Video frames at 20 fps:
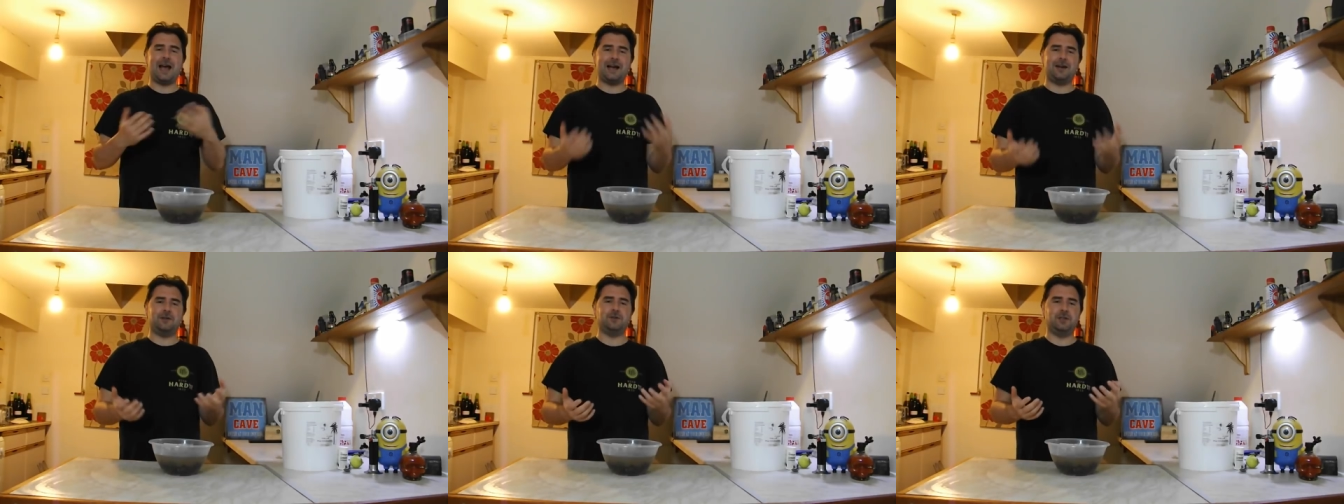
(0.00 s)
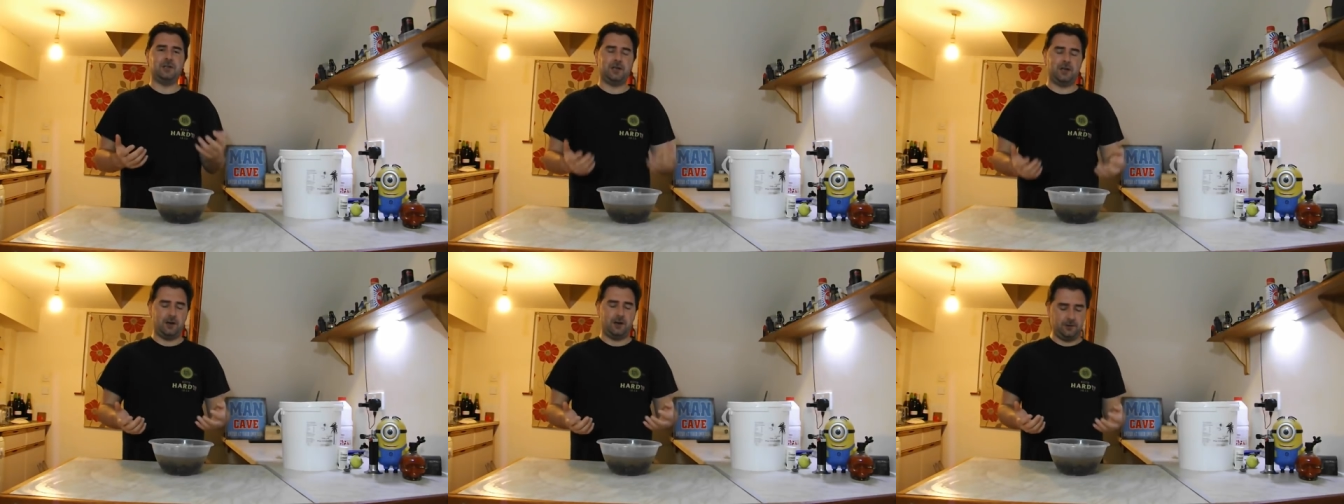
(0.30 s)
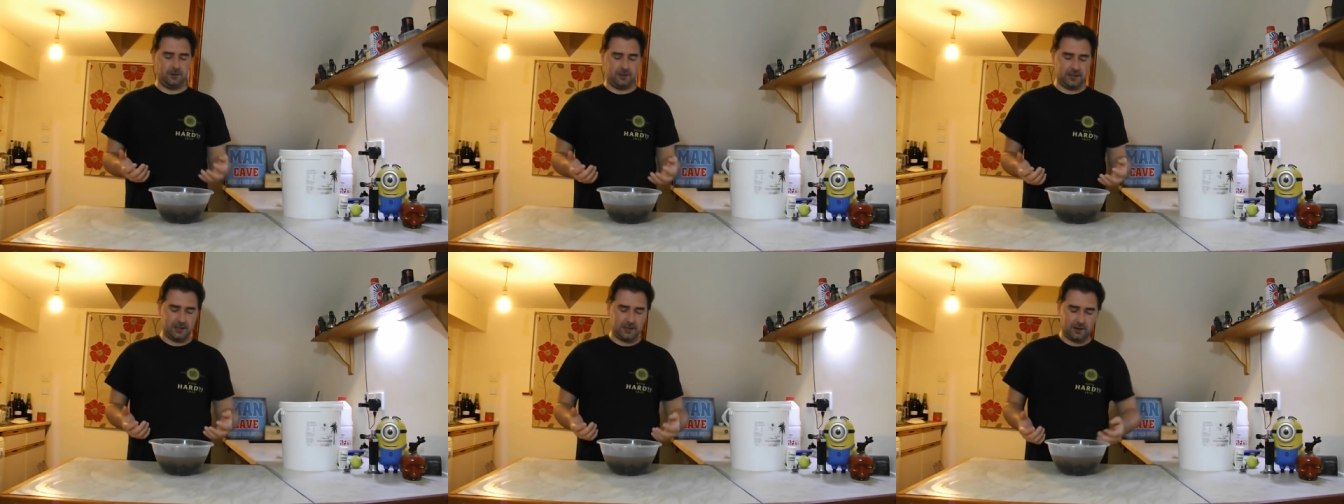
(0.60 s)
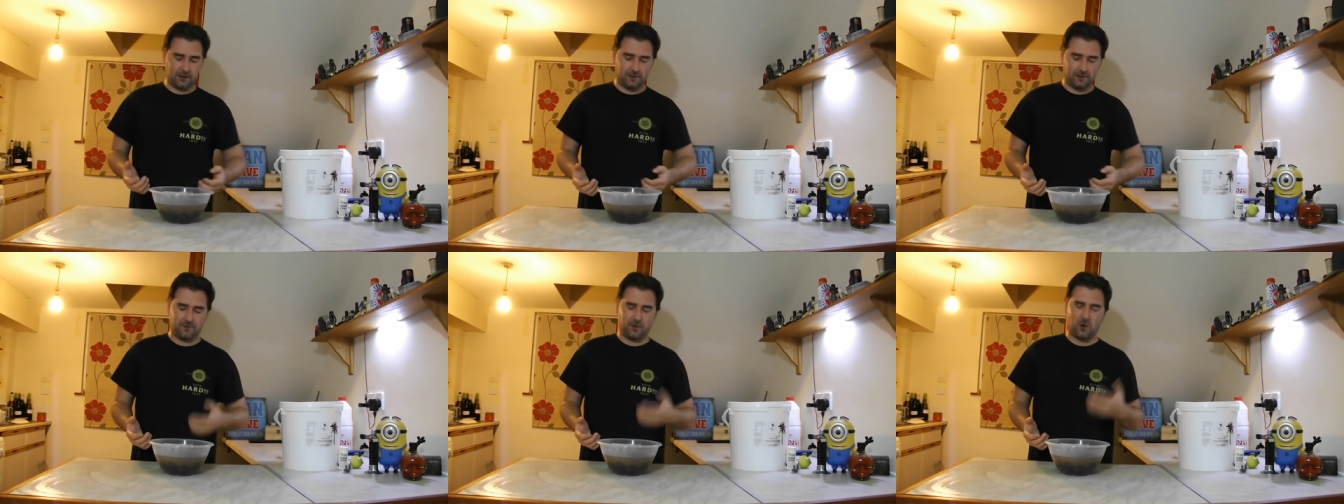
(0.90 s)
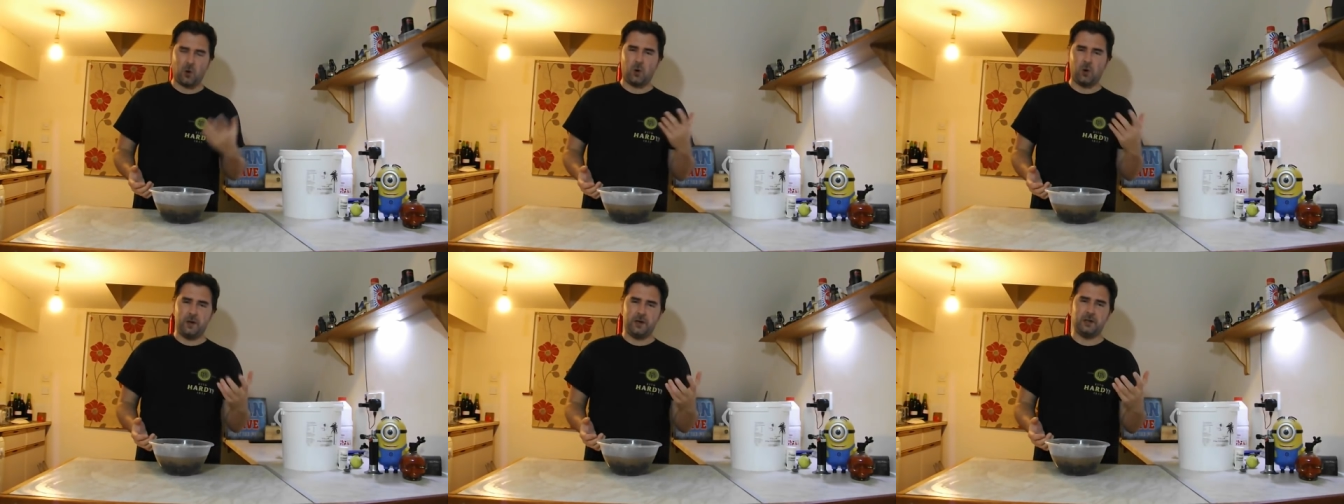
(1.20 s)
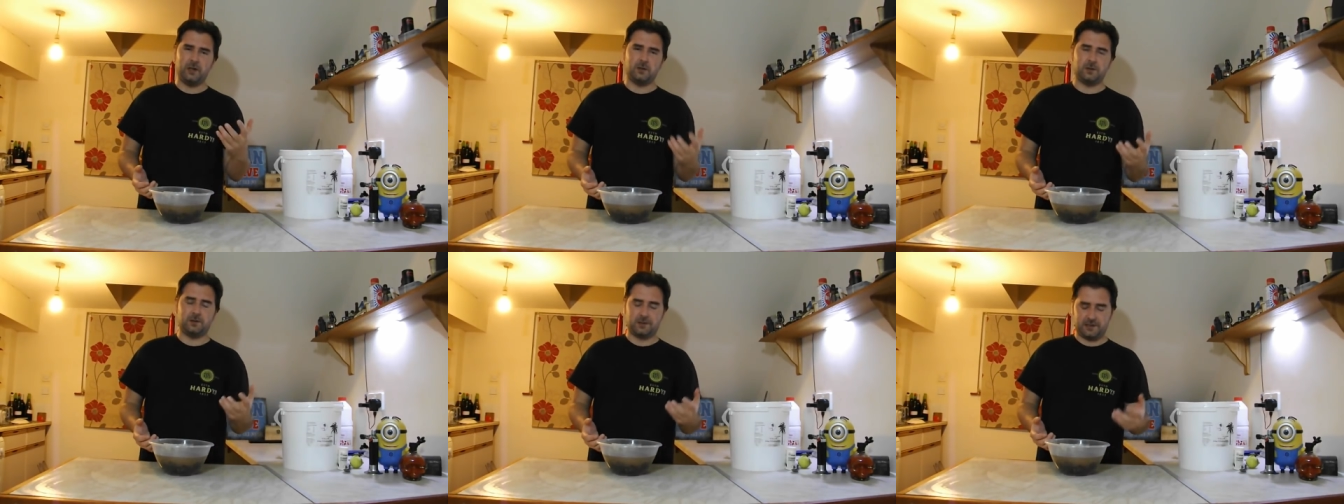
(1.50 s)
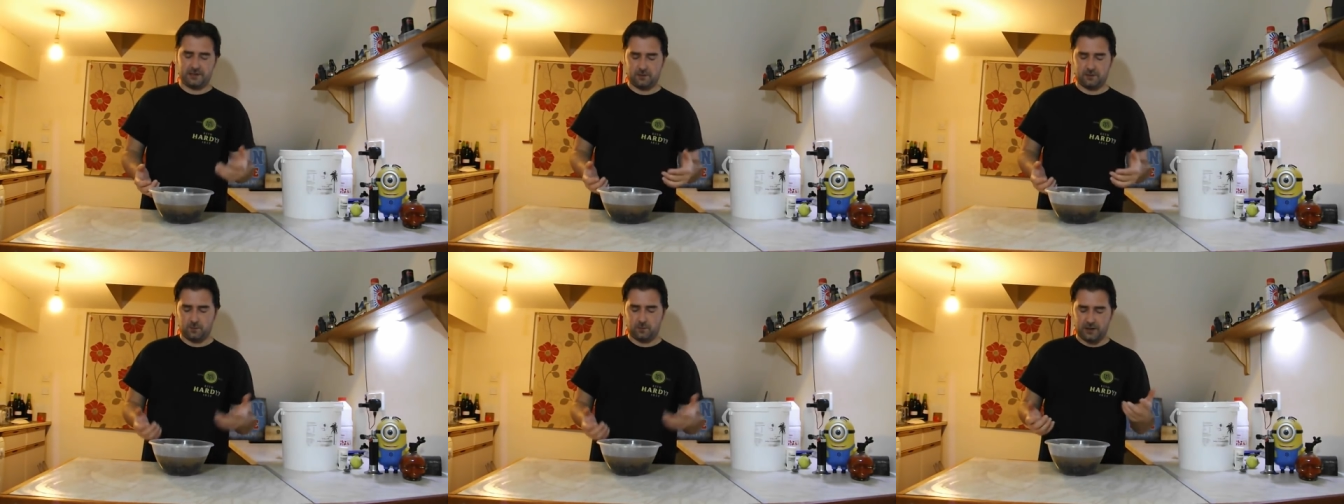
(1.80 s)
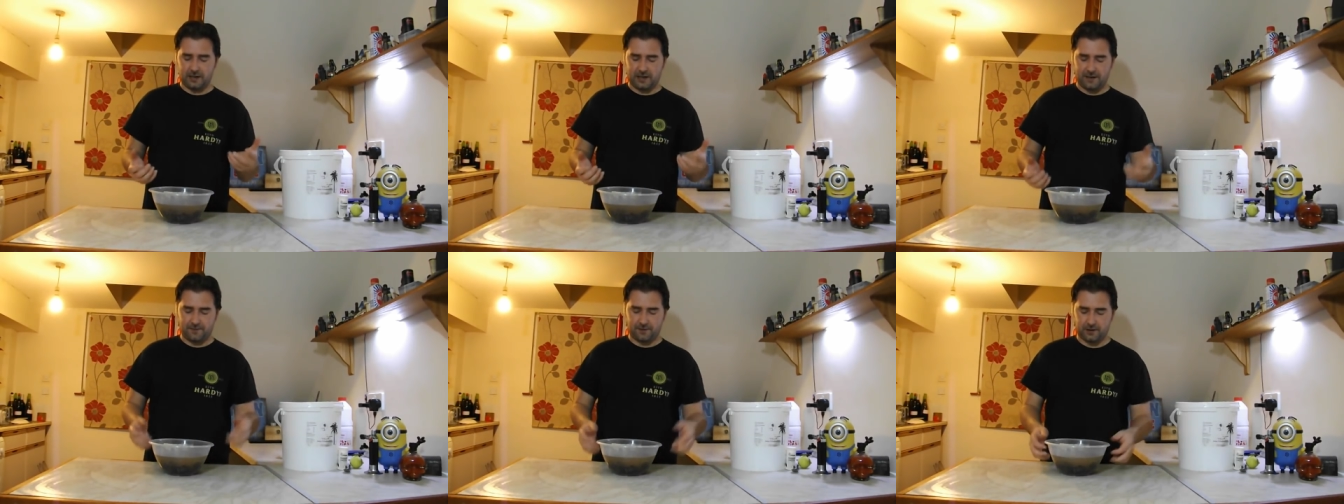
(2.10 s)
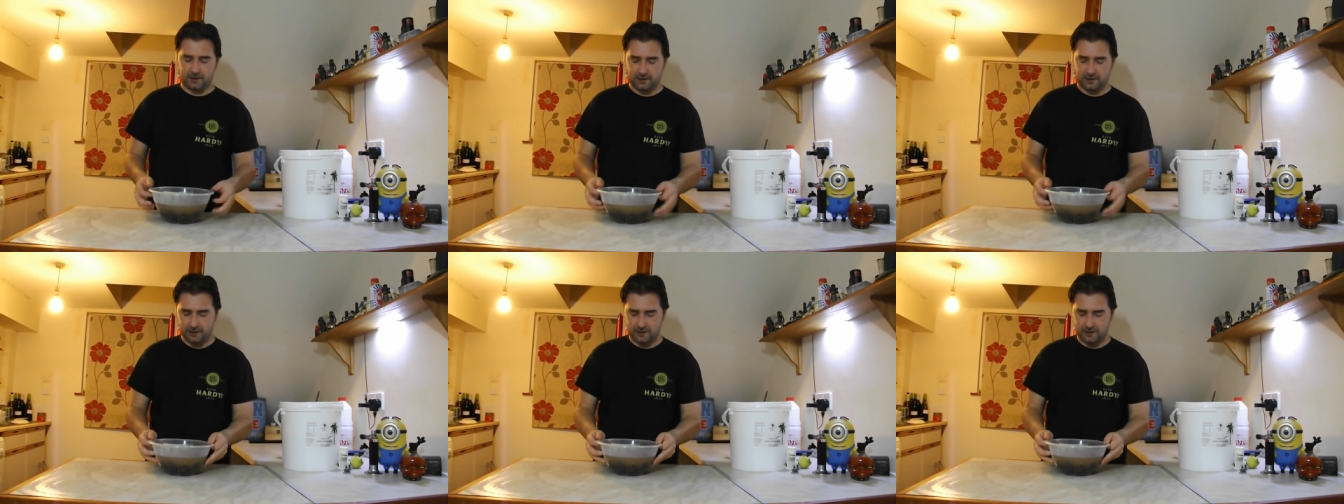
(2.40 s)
outer coating of oils and whatever.